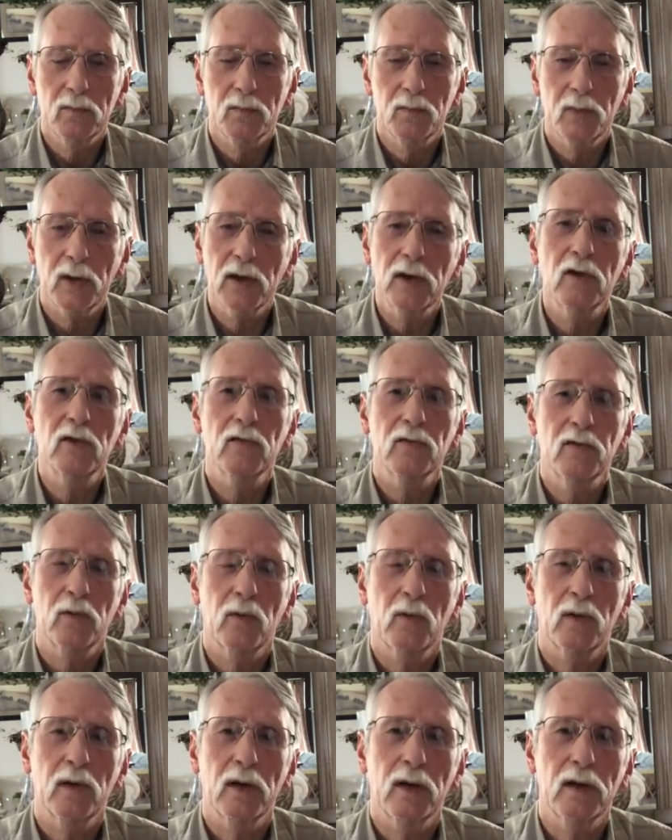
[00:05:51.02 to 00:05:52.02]
Peter
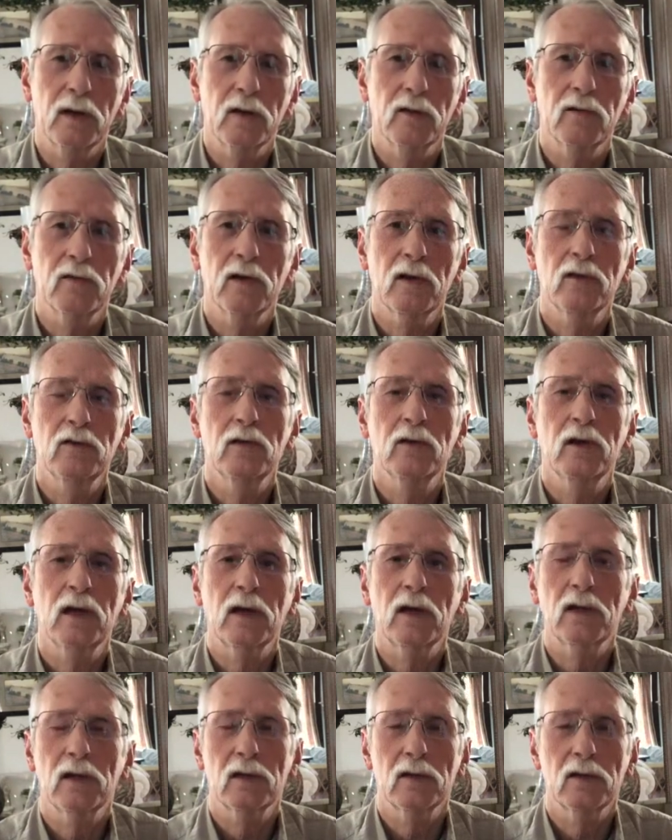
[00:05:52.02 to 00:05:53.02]
for it, and he said, you
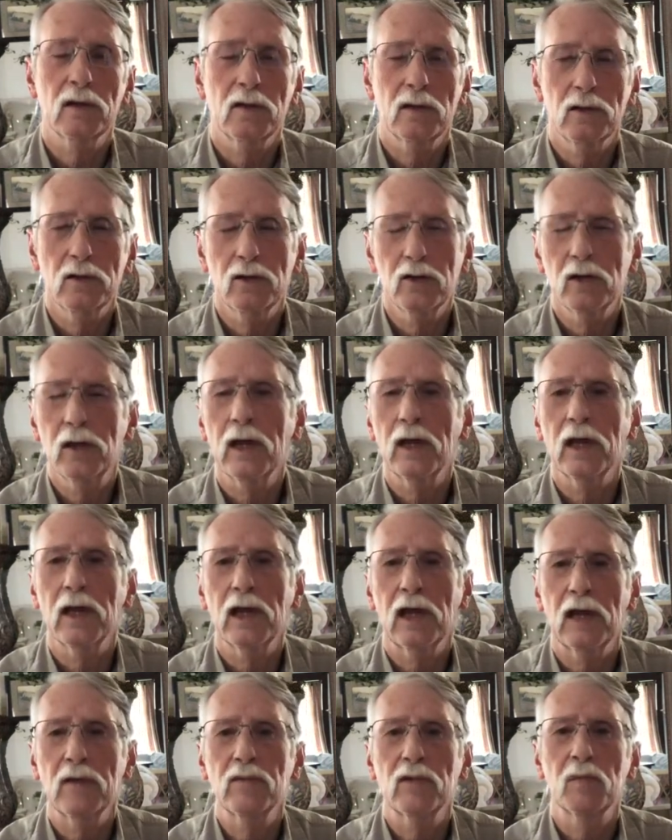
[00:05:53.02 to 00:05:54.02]
can't
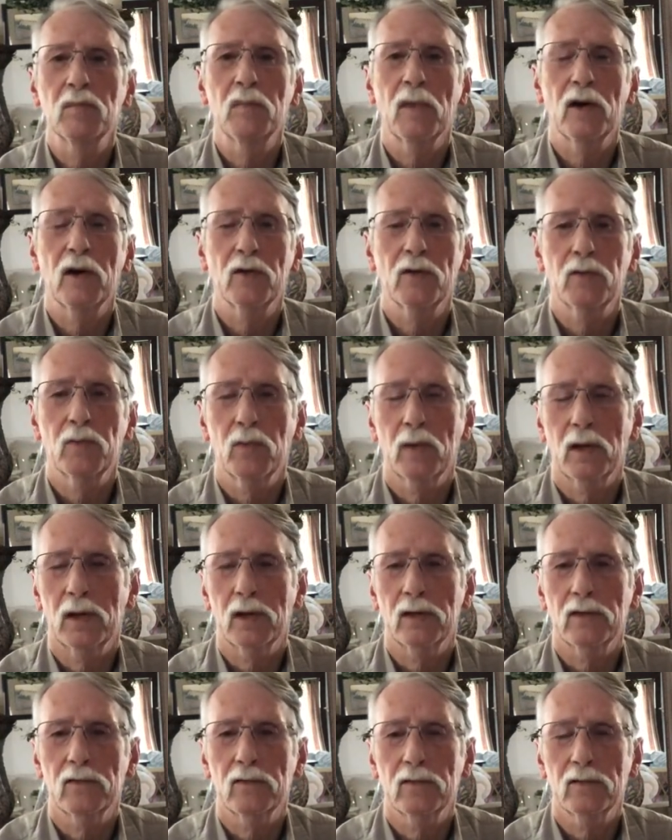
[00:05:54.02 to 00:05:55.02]
have it both
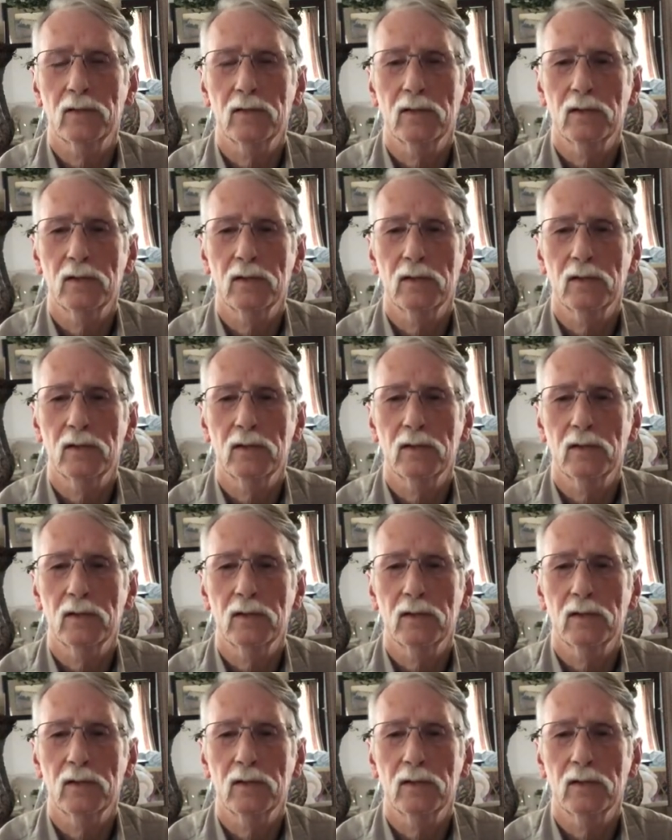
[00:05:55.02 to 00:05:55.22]
ways.